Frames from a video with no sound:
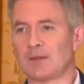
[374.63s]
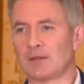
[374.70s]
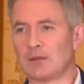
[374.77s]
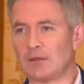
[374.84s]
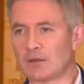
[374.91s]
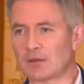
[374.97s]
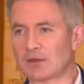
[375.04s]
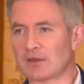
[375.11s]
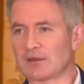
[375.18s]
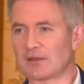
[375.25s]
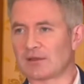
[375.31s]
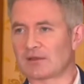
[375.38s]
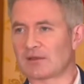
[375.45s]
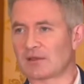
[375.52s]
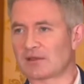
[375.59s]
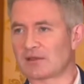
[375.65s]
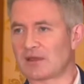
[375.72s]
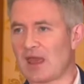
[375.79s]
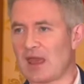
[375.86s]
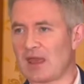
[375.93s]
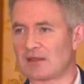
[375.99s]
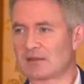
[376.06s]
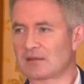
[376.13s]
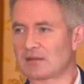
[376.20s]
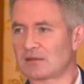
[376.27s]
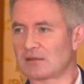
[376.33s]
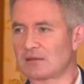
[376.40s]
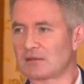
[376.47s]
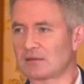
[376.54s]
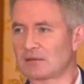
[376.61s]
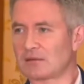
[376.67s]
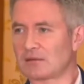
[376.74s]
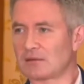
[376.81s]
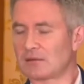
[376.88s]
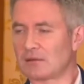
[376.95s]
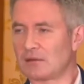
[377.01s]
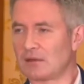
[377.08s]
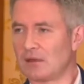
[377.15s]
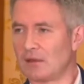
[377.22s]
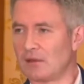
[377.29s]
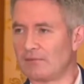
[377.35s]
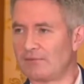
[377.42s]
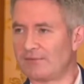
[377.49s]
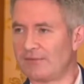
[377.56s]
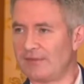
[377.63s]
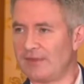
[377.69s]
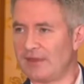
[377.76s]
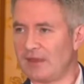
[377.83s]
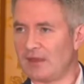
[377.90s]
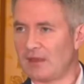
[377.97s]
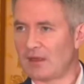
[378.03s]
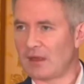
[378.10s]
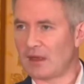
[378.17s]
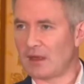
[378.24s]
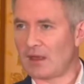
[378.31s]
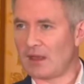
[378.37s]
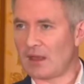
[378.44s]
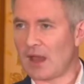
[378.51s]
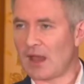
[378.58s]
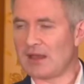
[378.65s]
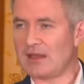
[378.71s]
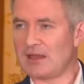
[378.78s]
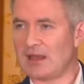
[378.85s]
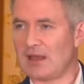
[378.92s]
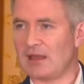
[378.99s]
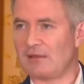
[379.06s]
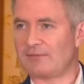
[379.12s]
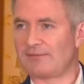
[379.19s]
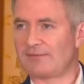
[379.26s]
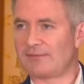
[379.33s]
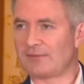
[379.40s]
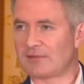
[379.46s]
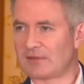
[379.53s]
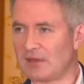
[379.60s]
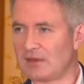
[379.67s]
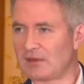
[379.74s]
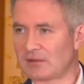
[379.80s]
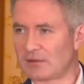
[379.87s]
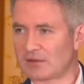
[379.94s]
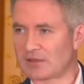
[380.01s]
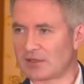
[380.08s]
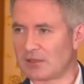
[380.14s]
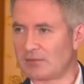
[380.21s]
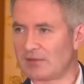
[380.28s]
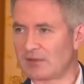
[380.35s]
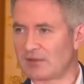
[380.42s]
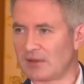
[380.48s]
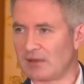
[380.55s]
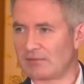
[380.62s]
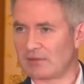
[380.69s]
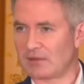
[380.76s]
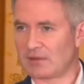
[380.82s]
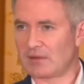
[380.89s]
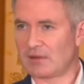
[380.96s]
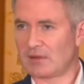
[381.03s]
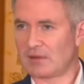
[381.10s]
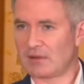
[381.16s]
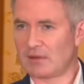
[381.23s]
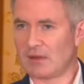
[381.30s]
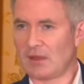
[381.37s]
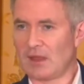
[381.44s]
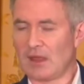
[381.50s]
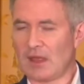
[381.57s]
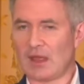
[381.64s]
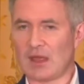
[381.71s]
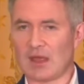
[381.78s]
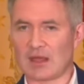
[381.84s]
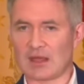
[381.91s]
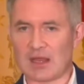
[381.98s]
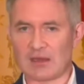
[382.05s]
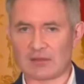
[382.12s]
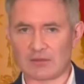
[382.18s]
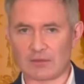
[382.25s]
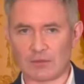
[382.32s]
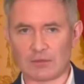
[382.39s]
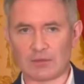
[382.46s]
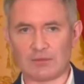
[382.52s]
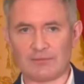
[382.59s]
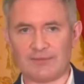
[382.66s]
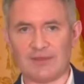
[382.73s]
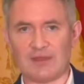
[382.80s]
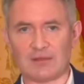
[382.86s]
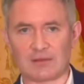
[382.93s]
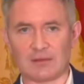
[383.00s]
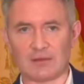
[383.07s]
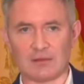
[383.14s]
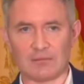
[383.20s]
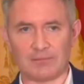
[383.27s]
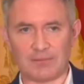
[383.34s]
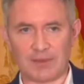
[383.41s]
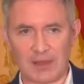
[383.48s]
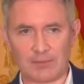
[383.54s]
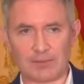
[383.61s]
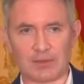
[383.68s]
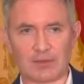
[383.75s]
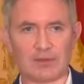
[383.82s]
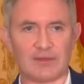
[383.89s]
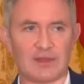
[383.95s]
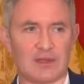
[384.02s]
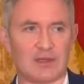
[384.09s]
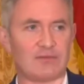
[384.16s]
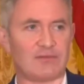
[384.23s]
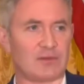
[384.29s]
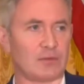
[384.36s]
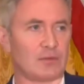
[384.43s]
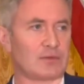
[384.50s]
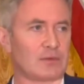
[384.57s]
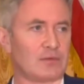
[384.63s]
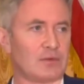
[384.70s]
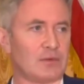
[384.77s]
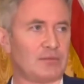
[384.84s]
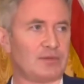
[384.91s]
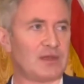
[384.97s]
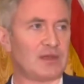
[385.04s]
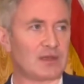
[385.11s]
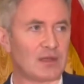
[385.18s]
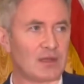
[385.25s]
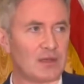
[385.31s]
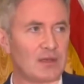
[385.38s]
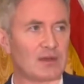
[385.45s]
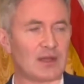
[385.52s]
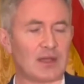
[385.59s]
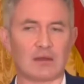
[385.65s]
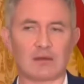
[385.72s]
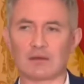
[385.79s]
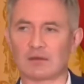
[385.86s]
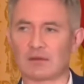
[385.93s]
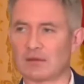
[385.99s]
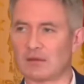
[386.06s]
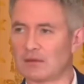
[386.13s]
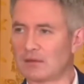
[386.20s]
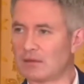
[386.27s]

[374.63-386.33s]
look at the success of the IDF since October the 7th against all of these people, the individuals, the groups. It turns out that